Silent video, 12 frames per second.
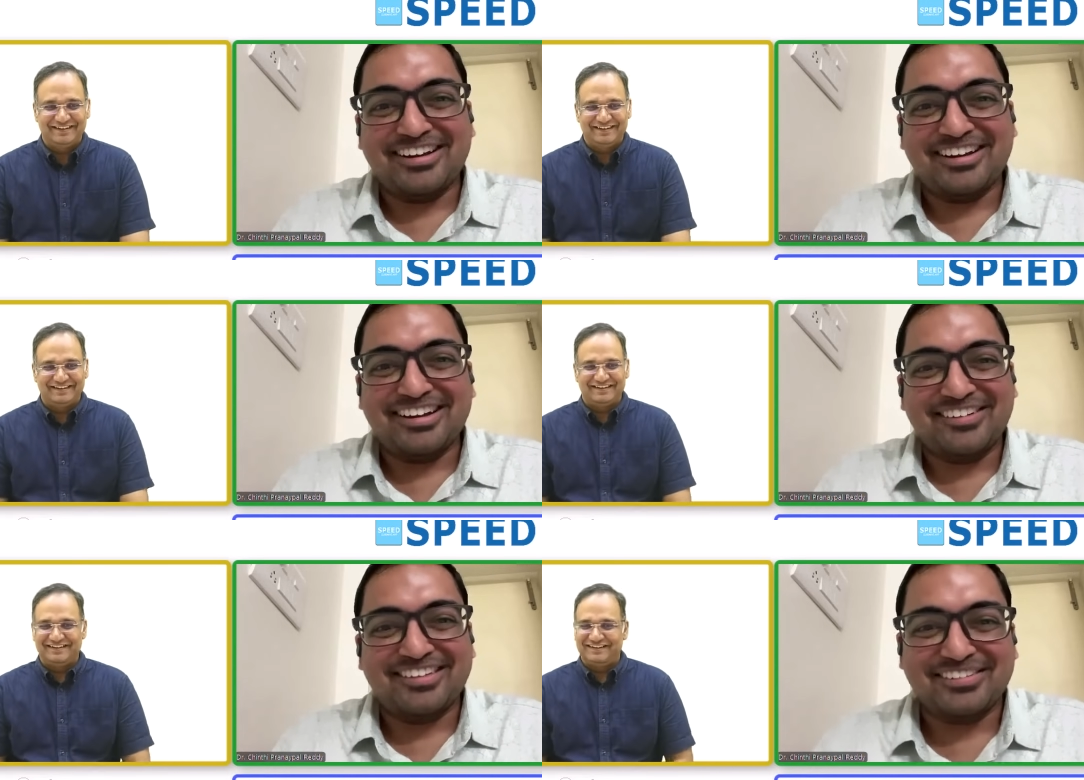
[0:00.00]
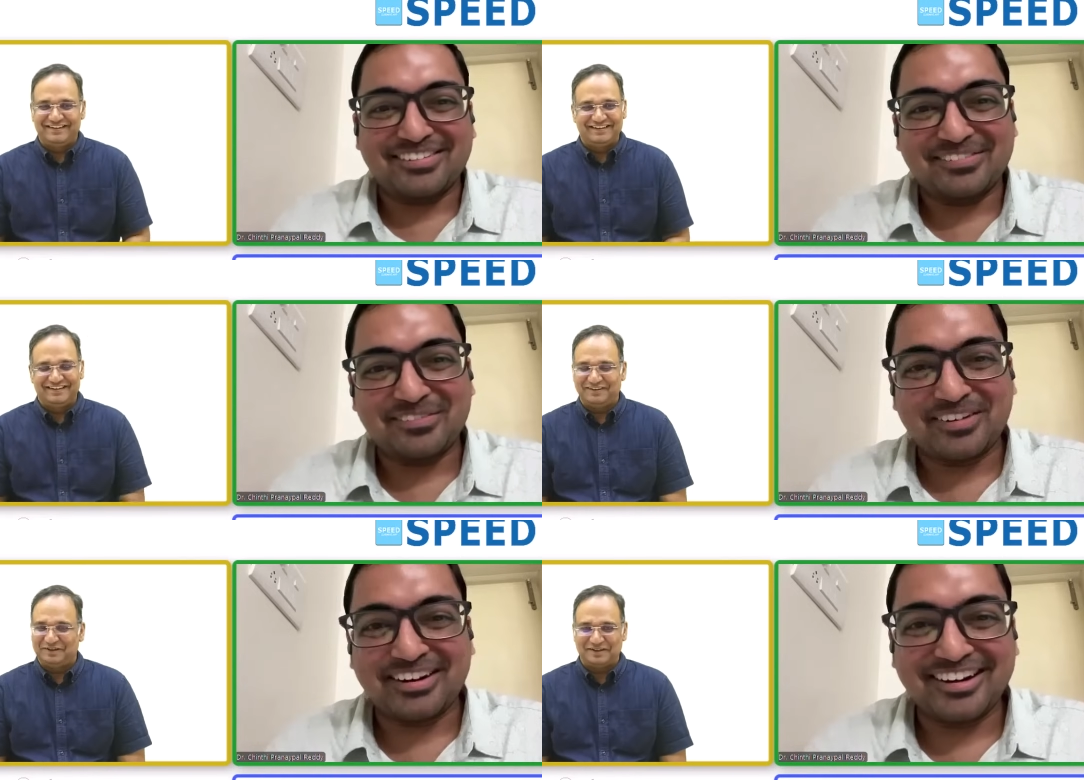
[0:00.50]
Speaker 1: everything
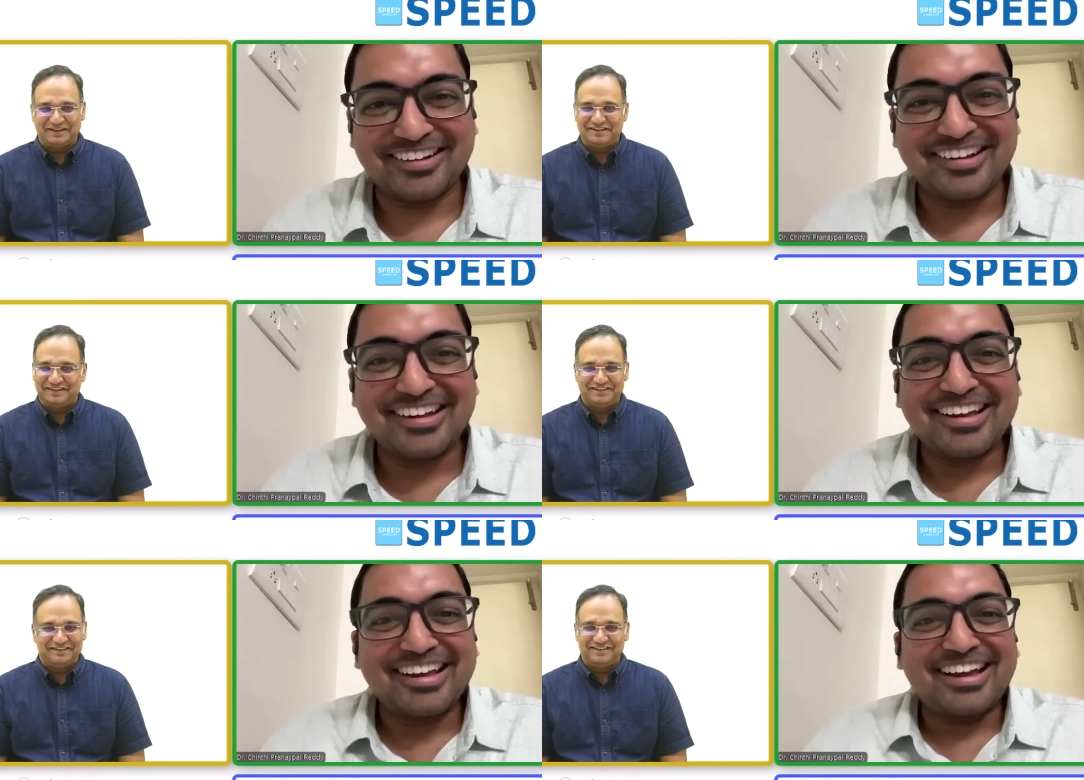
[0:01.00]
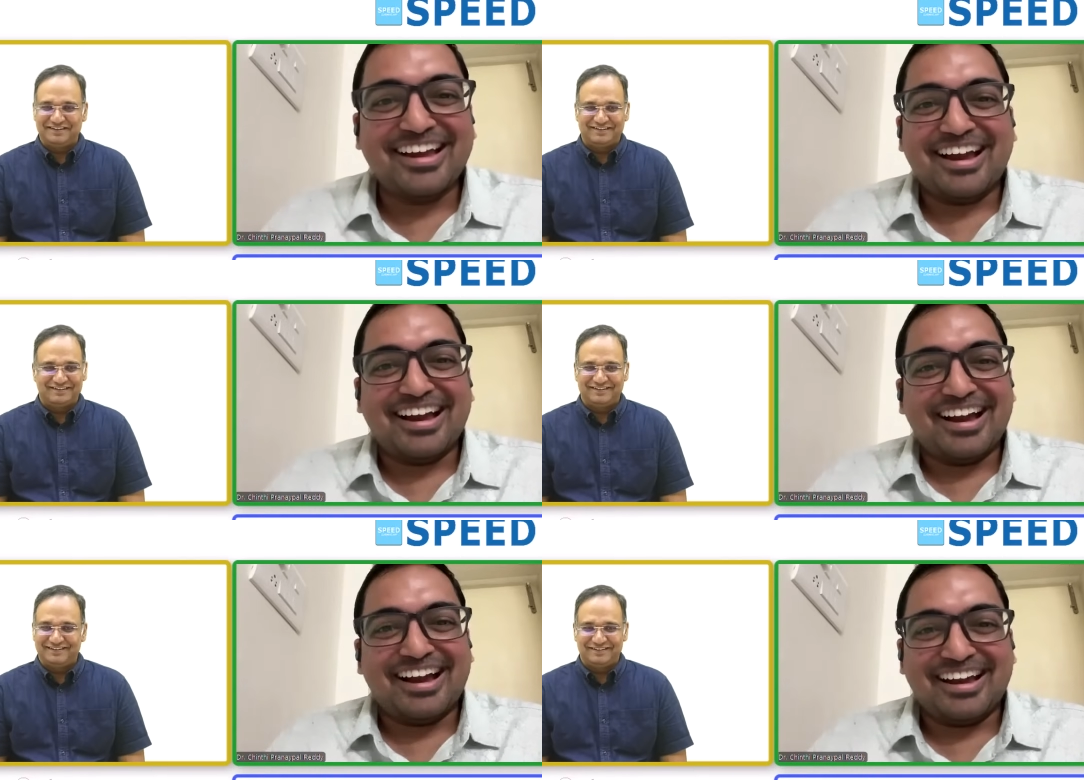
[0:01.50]
for NEET.
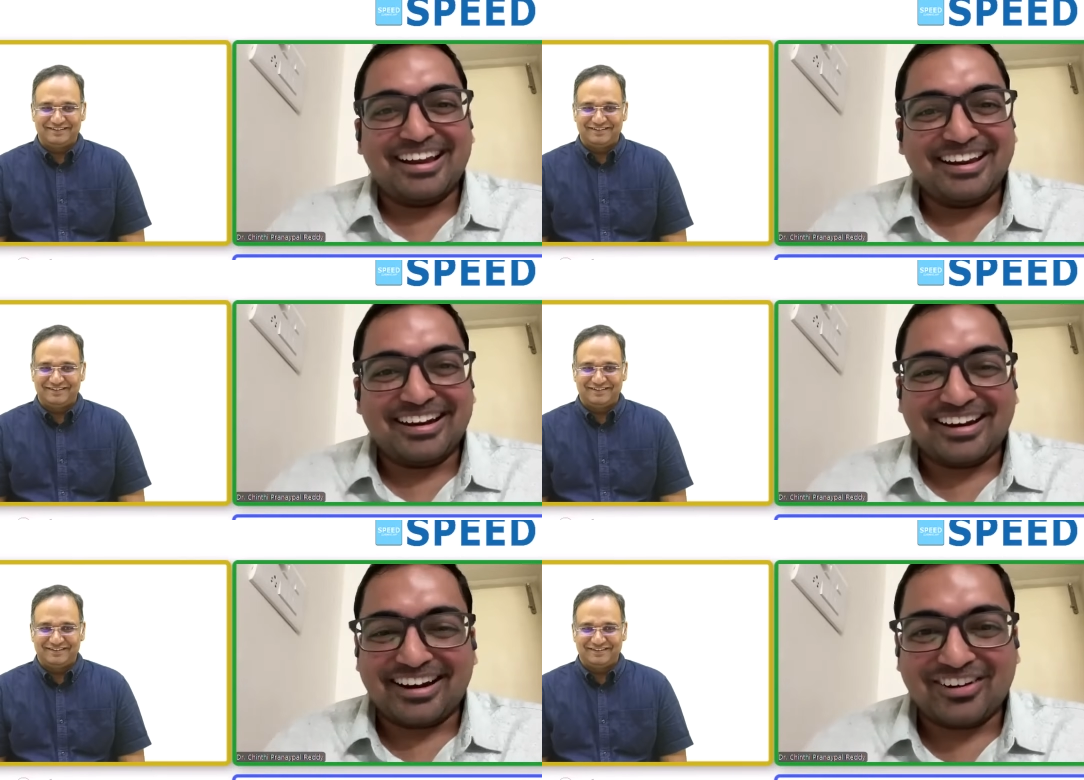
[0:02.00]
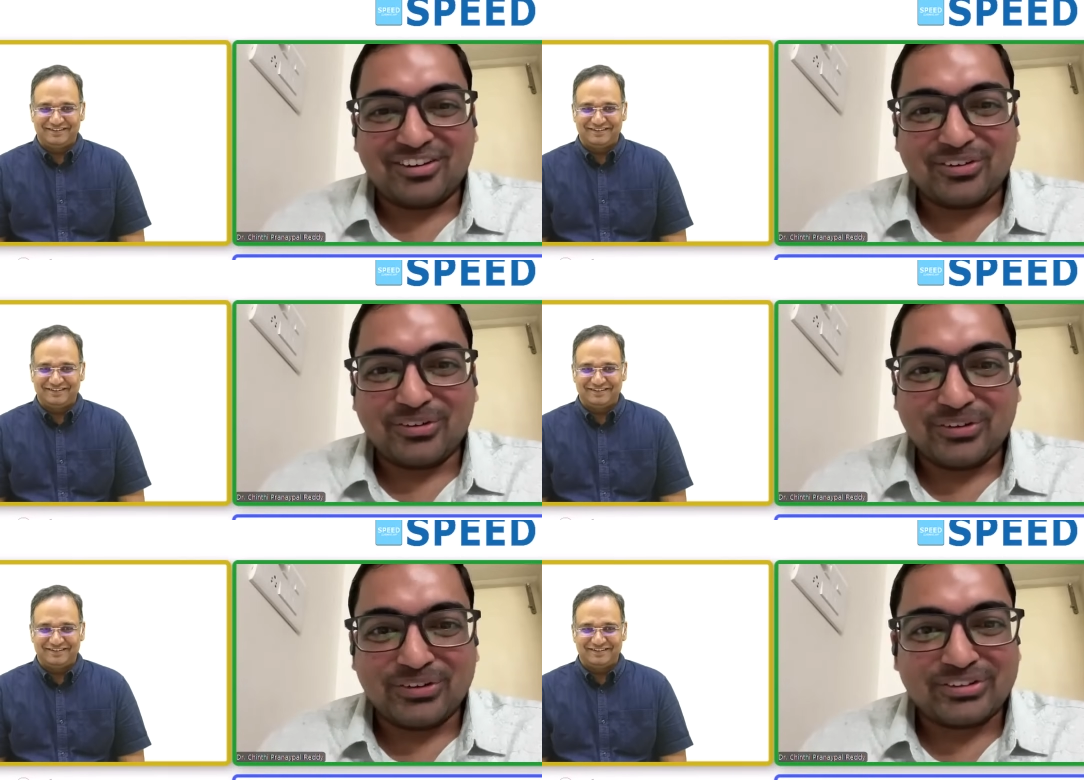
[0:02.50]
I tried to
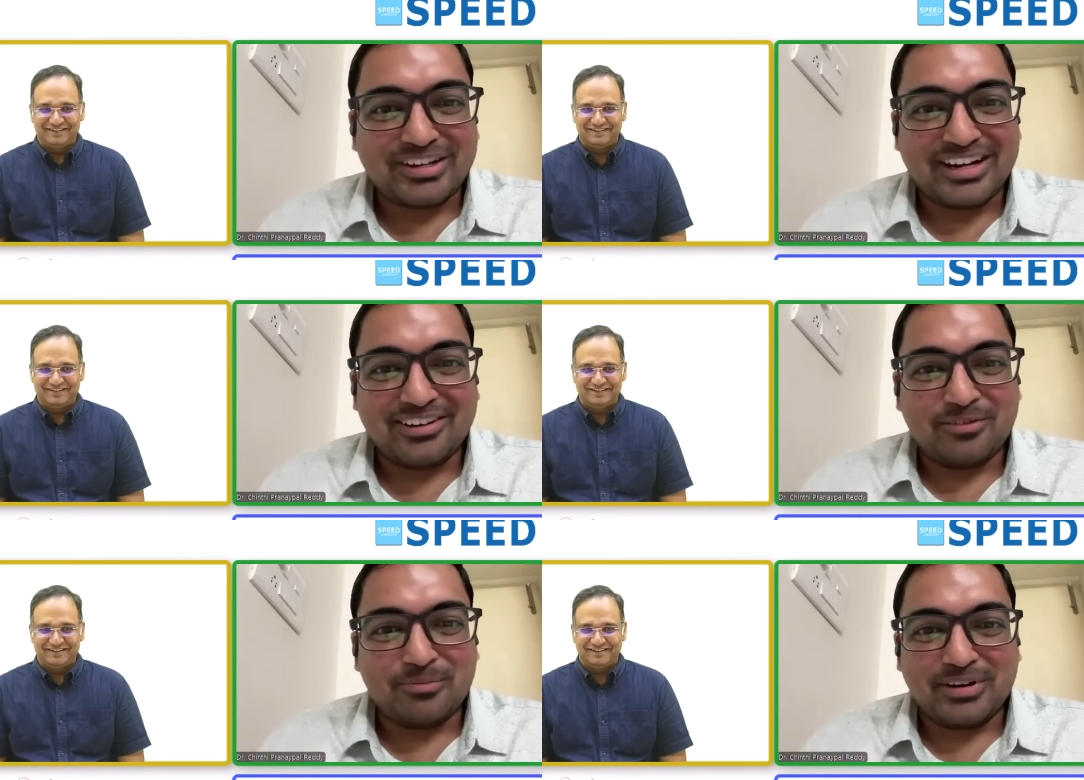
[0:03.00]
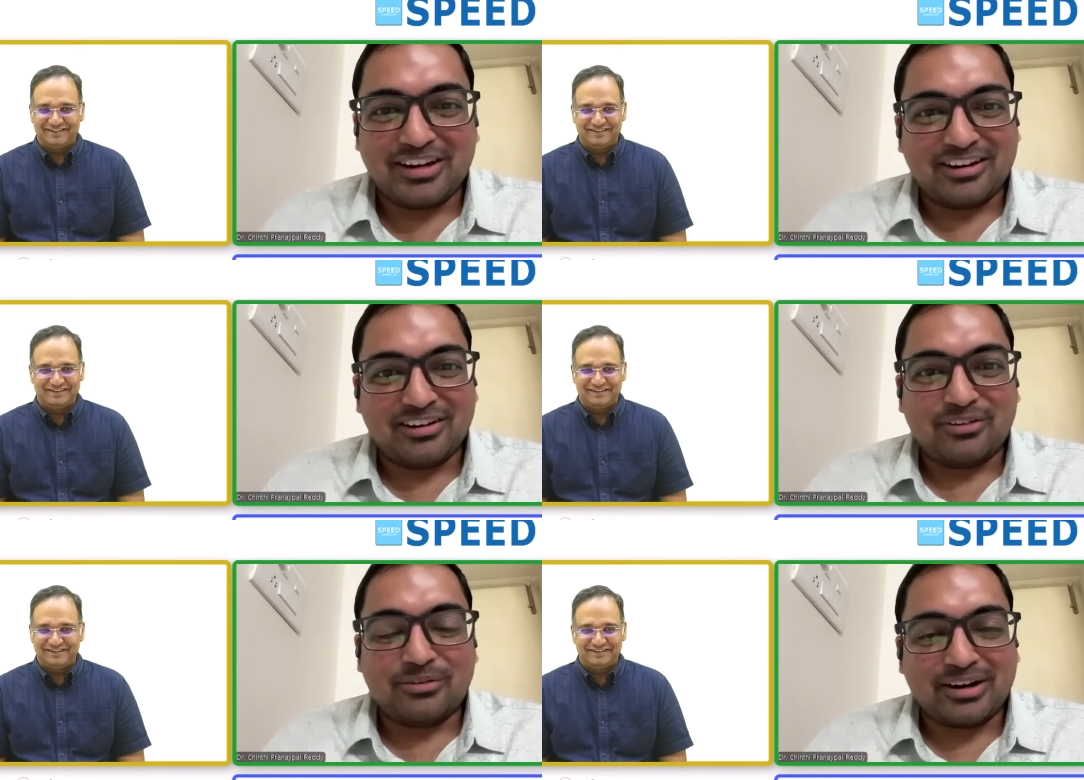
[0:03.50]
study from Bailey and
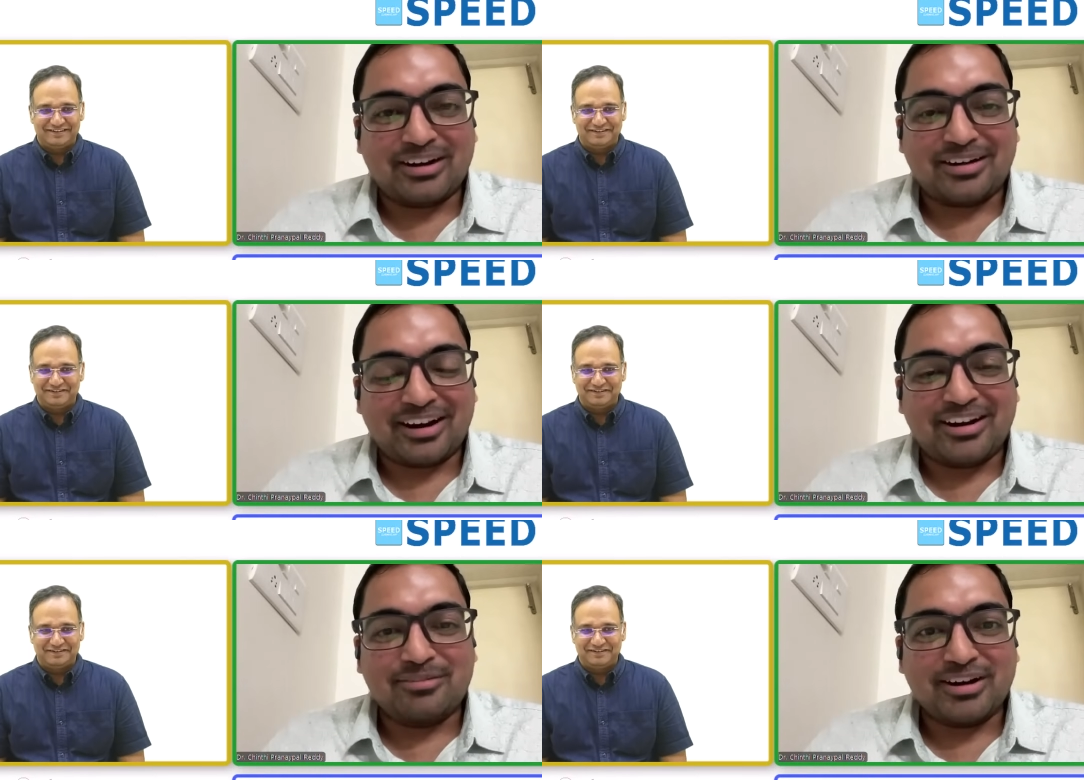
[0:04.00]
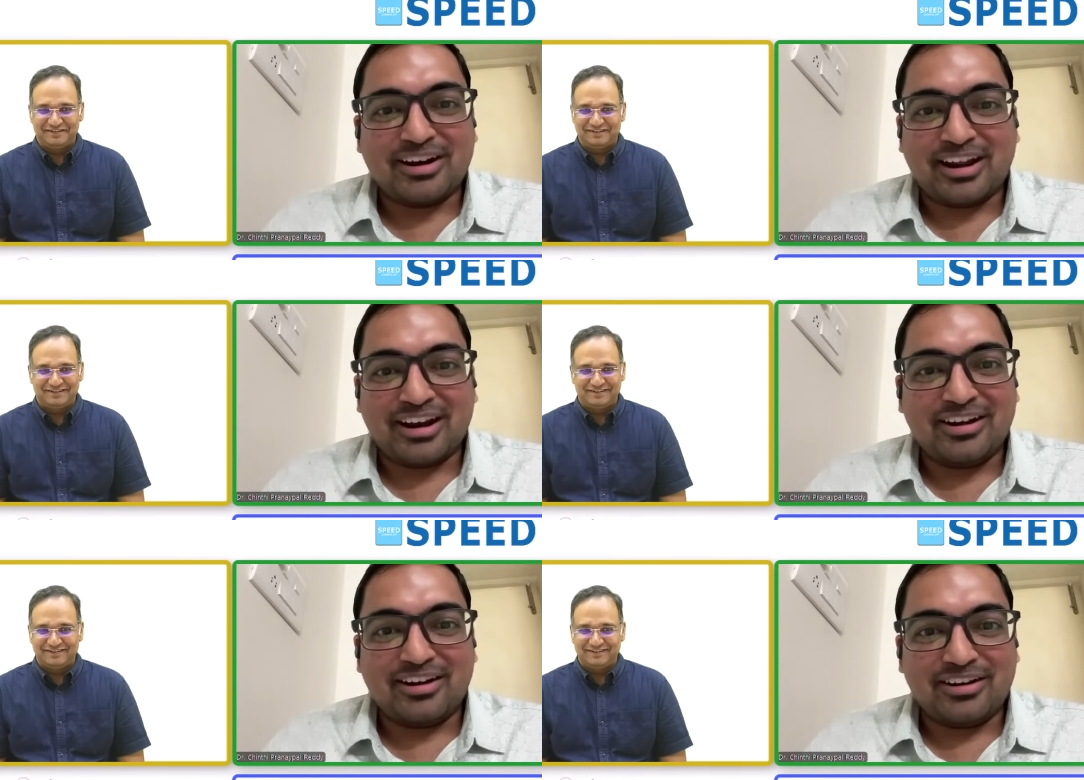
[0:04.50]
Love, I tried, but I
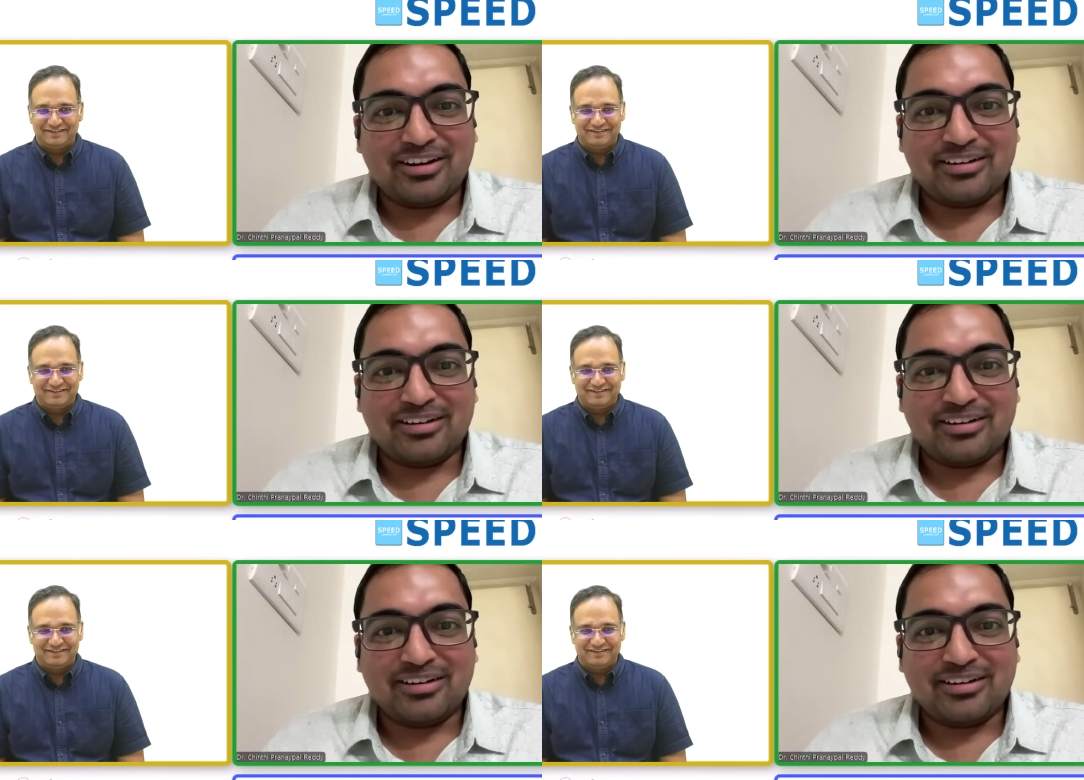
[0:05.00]
didn't,